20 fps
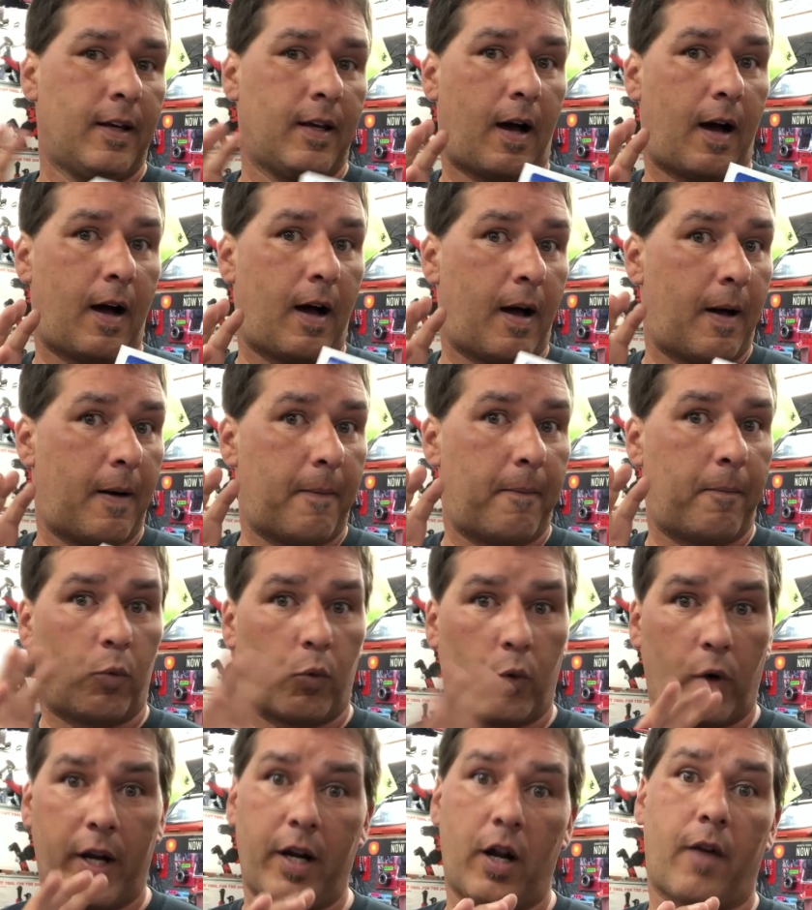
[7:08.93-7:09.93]

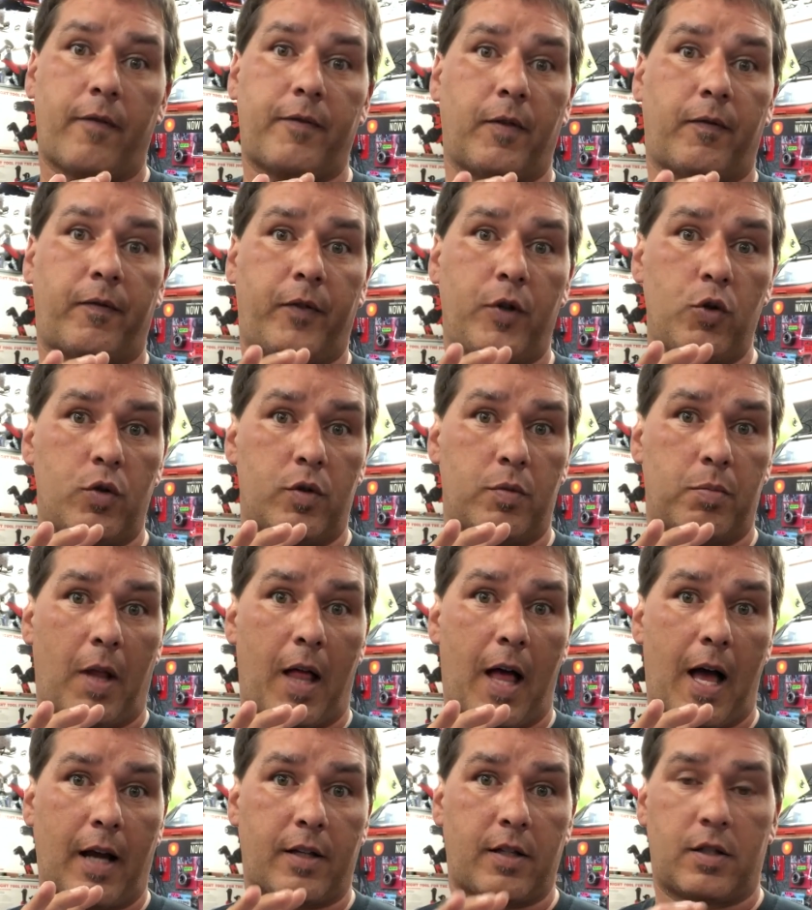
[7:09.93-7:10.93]
right off the fuse
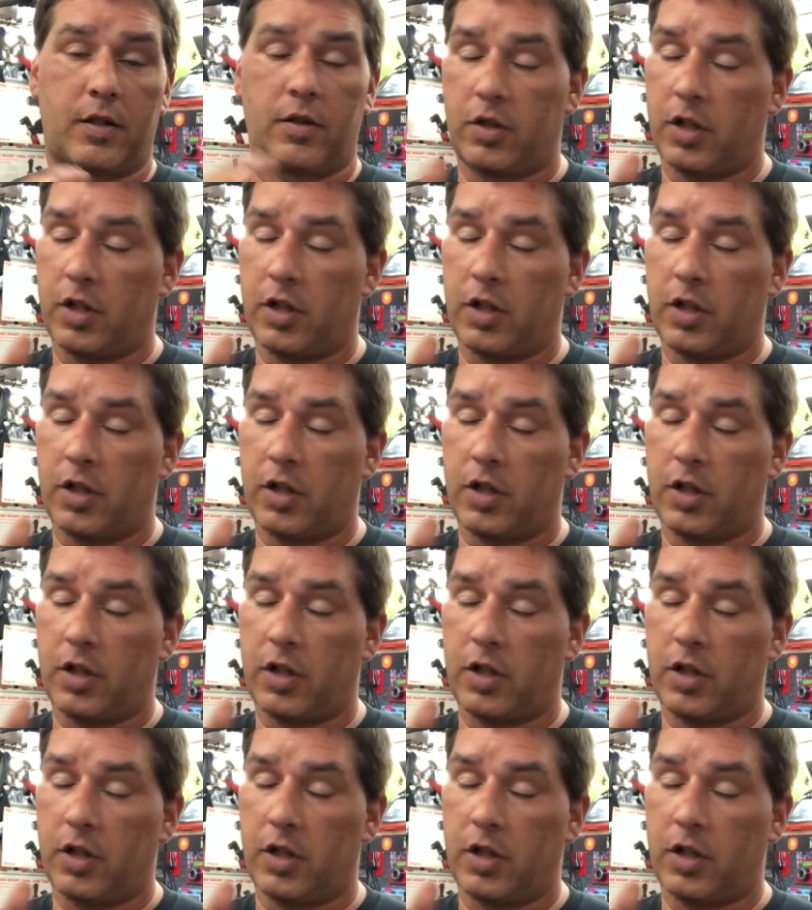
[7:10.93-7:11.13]
blocks.